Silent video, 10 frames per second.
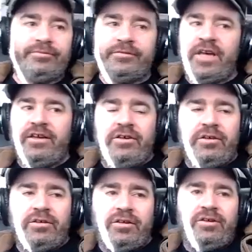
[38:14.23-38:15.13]

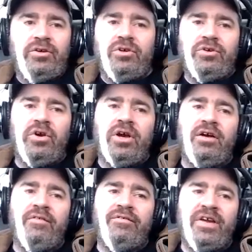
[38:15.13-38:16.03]
you're
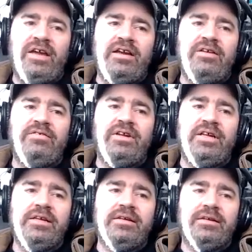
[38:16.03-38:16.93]
at a very